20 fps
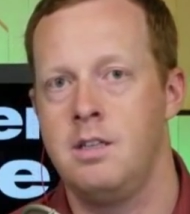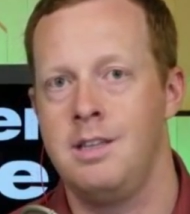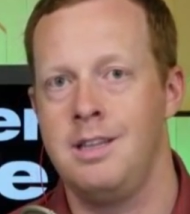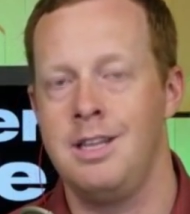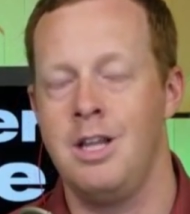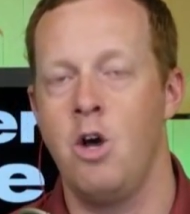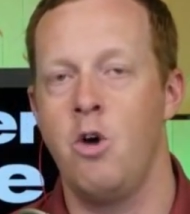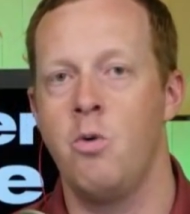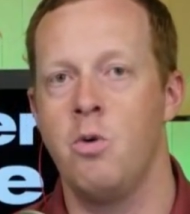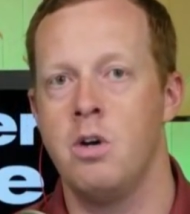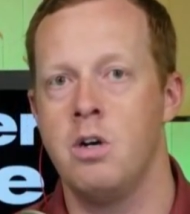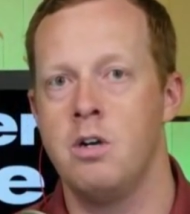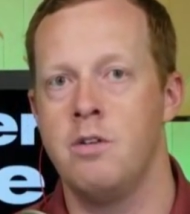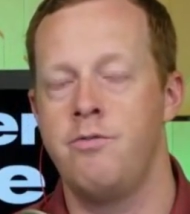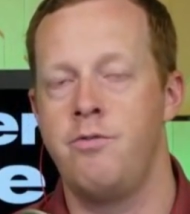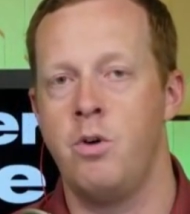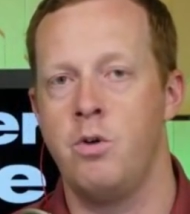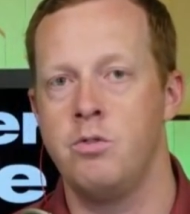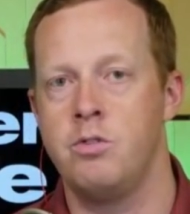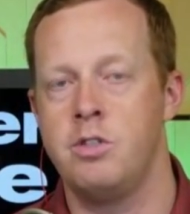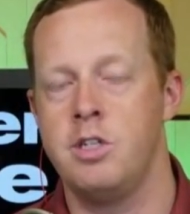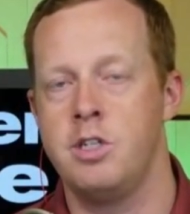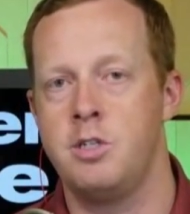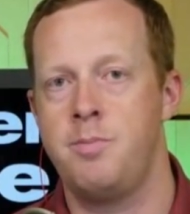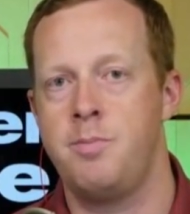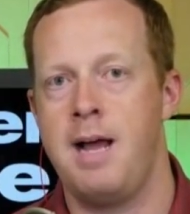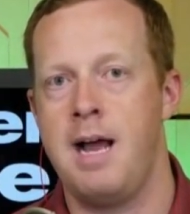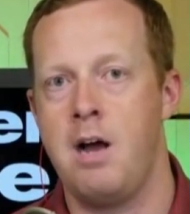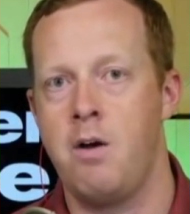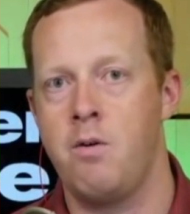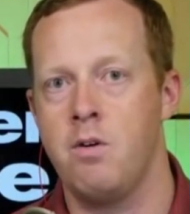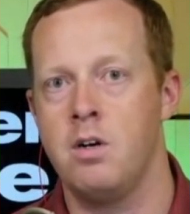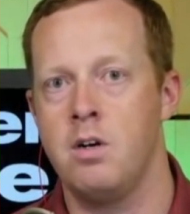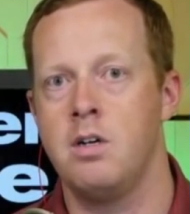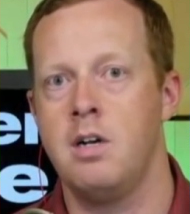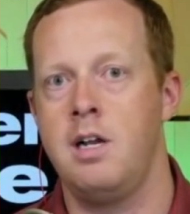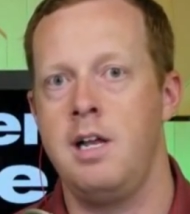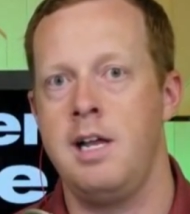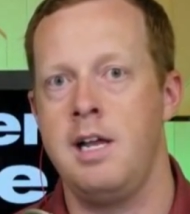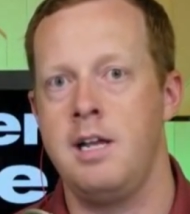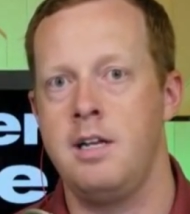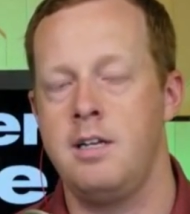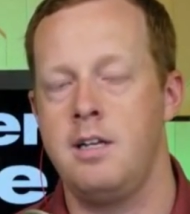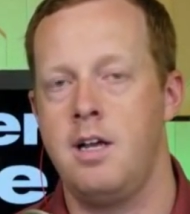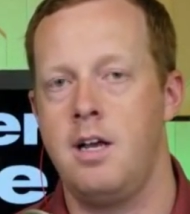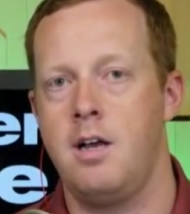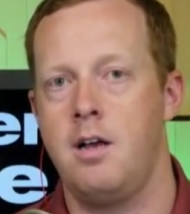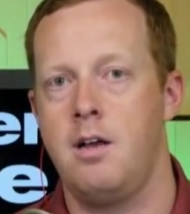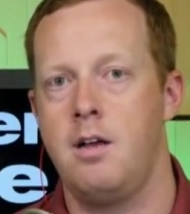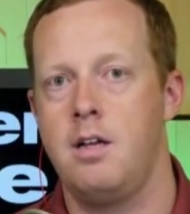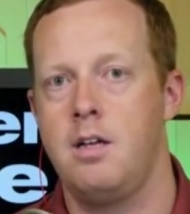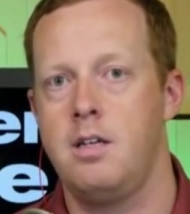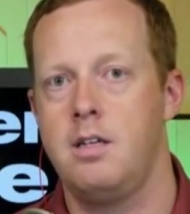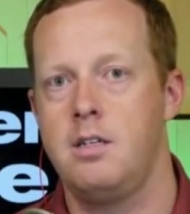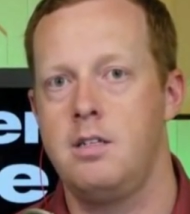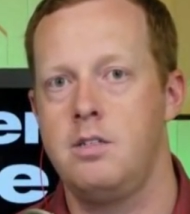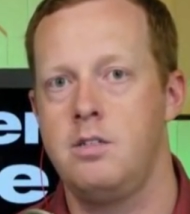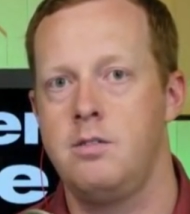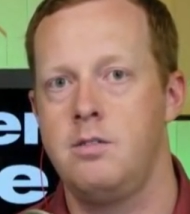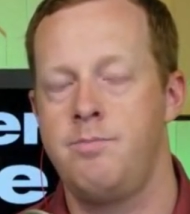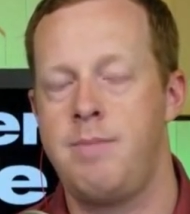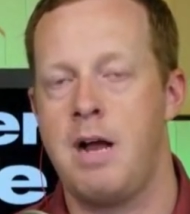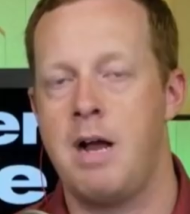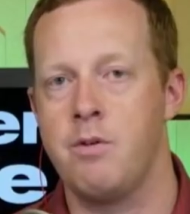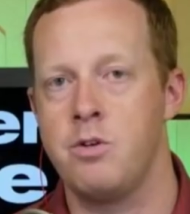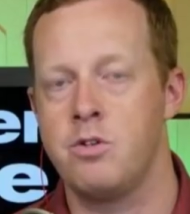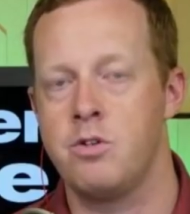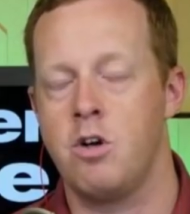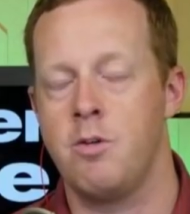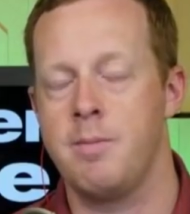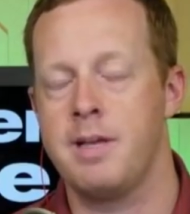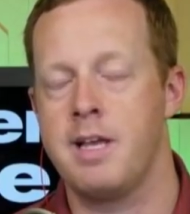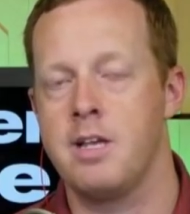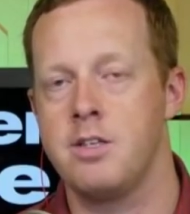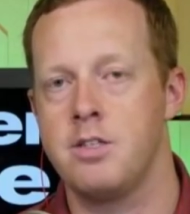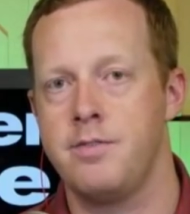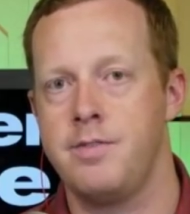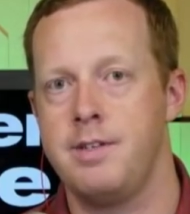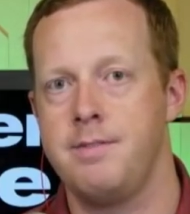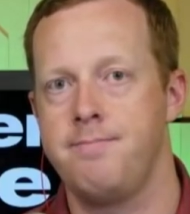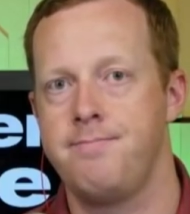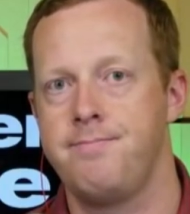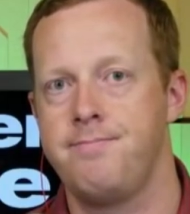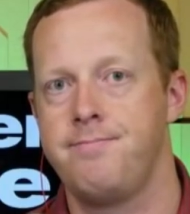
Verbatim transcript: lower voltage, power, and uh, power draw because of